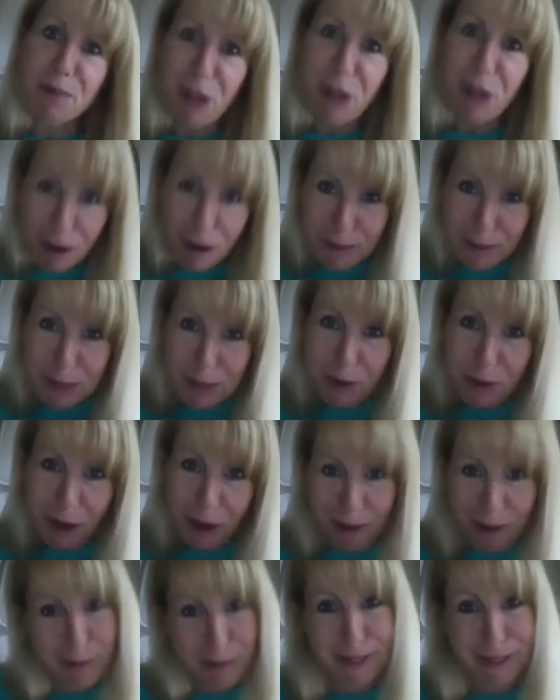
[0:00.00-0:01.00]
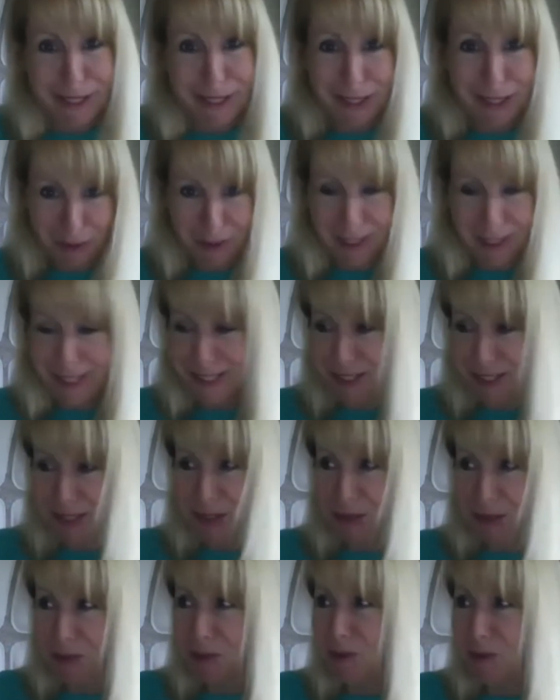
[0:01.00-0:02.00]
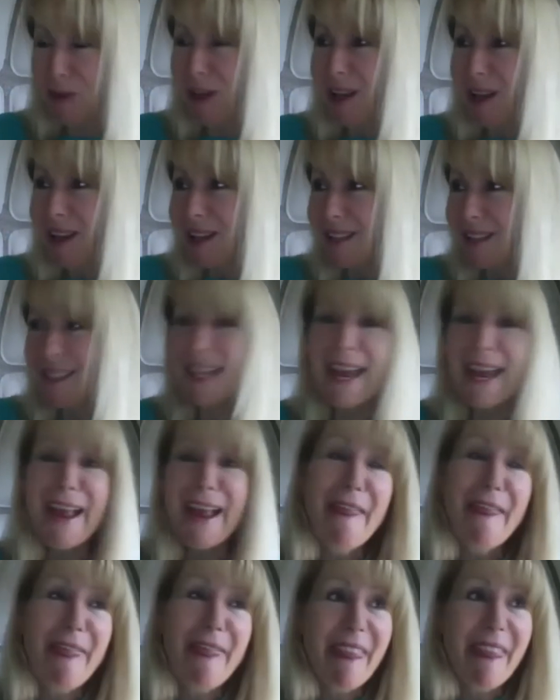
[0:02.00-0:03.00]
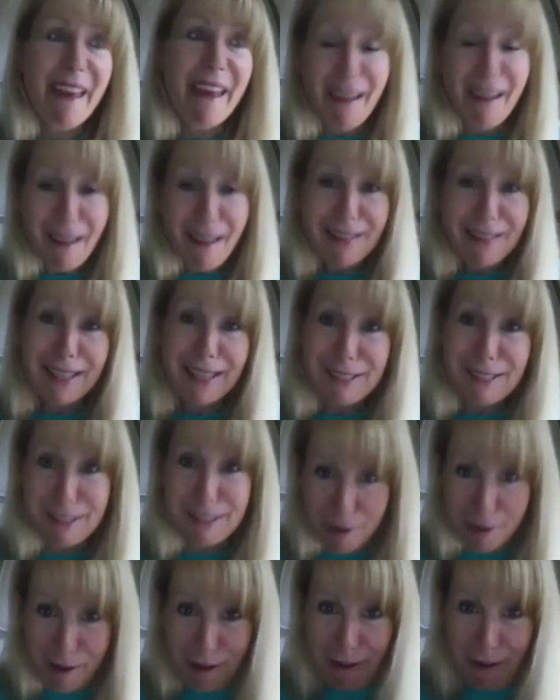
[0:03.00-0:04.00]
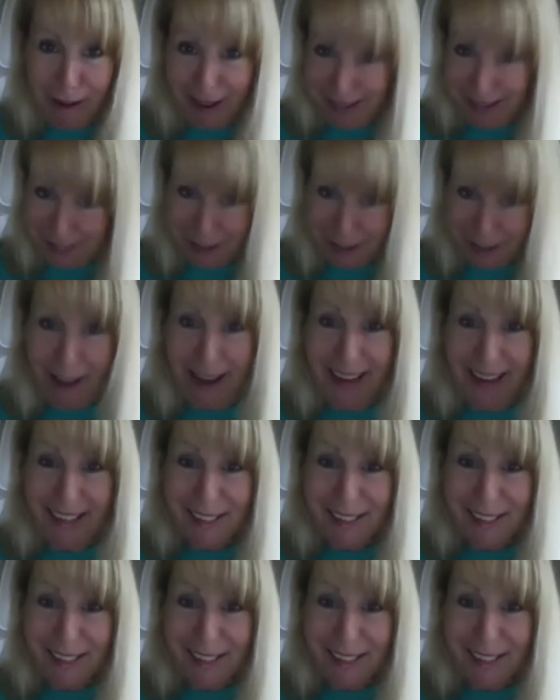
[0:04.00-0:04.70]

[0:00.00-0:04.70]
karma's probably going to say that I'll get stung and die.